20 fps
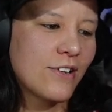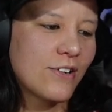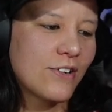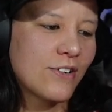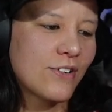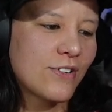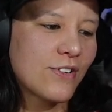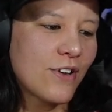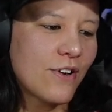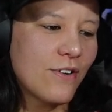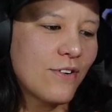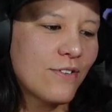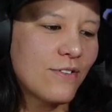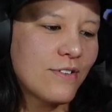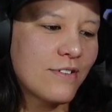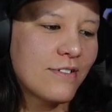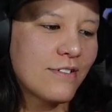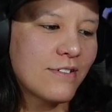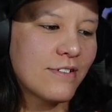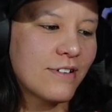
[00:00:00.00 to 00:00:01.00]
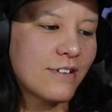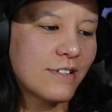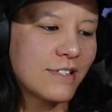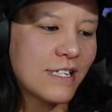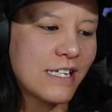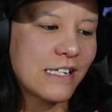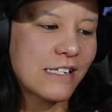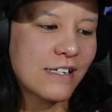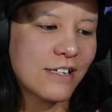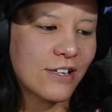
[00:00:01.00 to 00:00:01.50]
So a
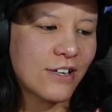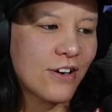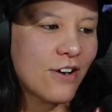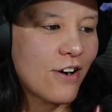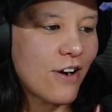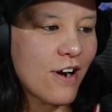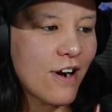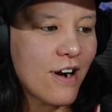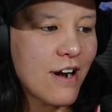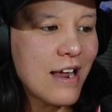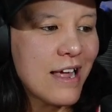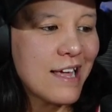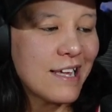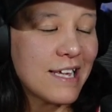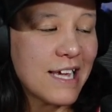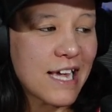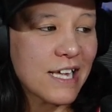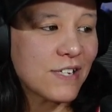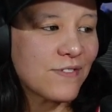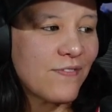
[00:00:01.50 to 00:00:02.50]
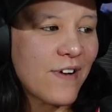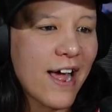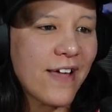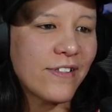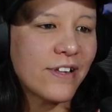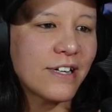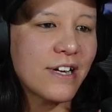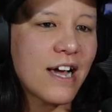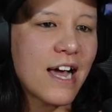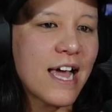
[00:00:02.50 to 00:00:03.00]
decent car. Yes,
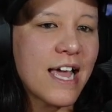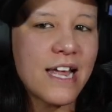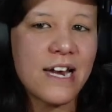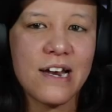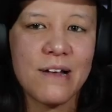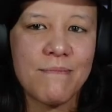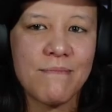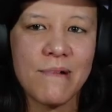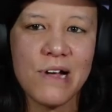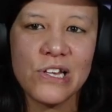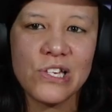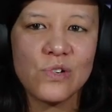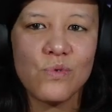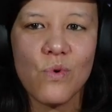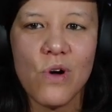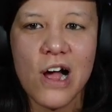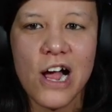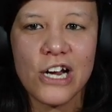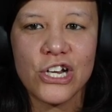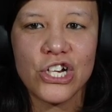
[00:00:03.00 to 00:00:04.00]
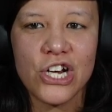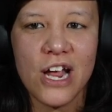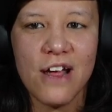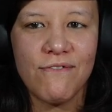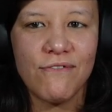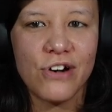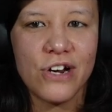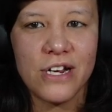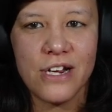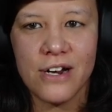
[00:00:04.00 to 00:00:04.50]
Violent Night must watch
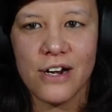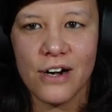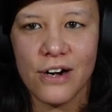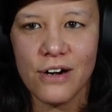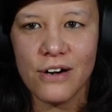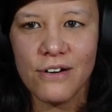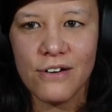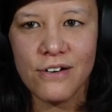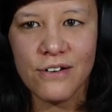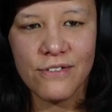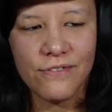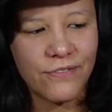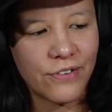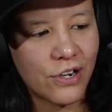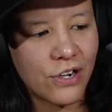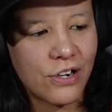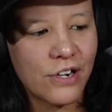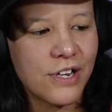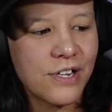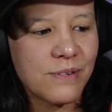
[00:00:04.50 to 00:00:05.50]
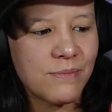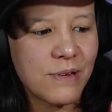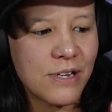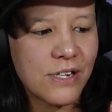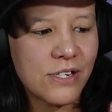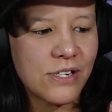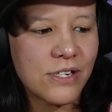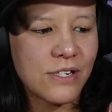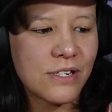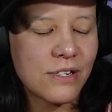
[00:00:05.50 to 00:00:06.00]
every year for
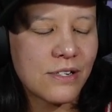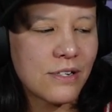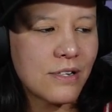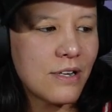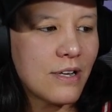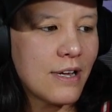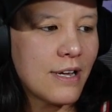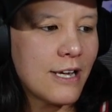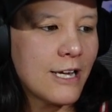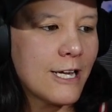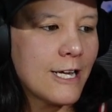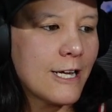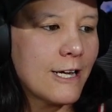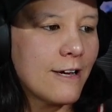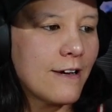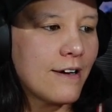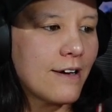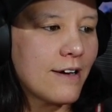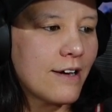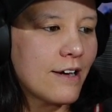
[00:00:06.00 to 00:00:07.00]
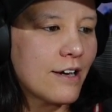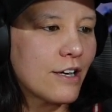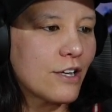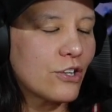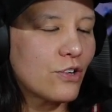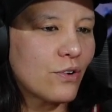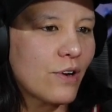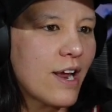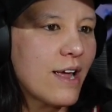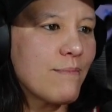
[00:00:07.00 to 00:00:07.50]
Christmas. Uh,
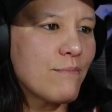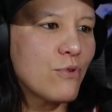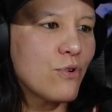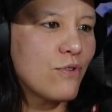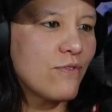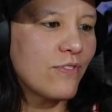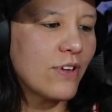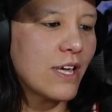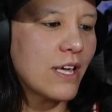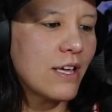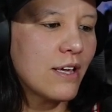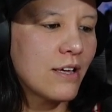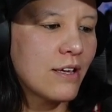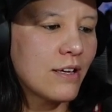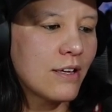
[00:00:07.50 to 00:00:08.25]
great movie.